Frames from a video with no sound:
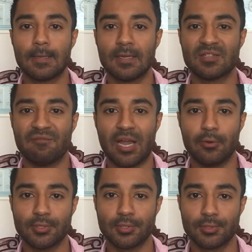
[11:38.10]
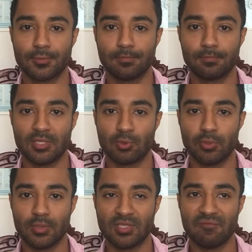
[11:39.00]
a virus. That's what it
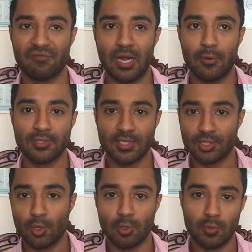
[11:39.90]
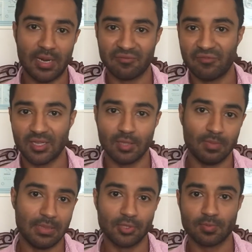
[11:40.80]
is. It's a virus that's going around infecting
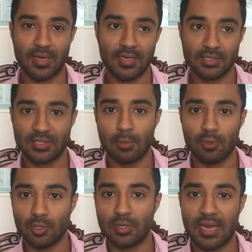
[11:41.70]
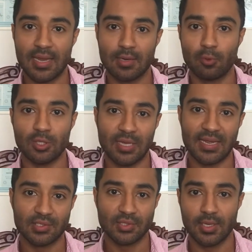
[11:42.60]
people's minds, saying what you can and what you
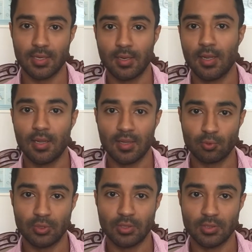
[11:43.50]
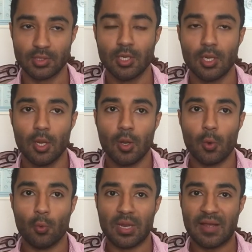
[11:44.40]
can't say. That's what it is.
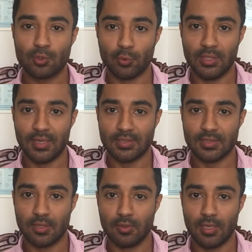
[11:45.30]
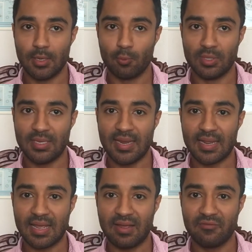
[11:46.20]
We have to realize that, okay? We can't
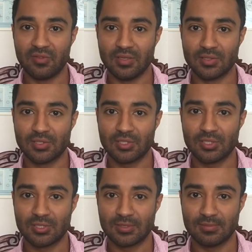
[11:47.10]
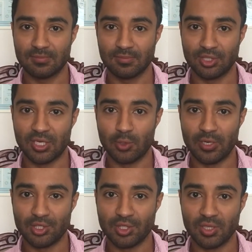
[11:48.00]
have this
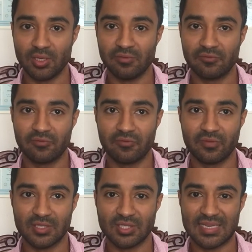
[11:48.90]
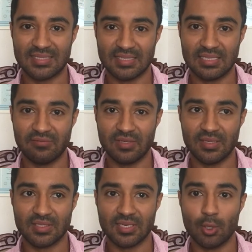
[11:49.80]
generation of this sensitivity,
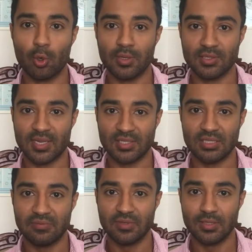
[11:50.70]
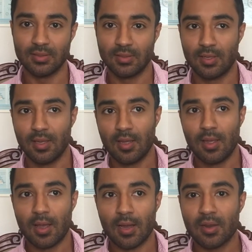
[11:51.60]
this inordinate sensitivity.
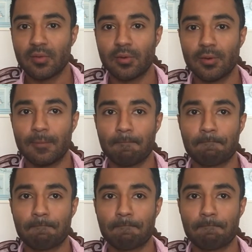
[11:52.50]
Another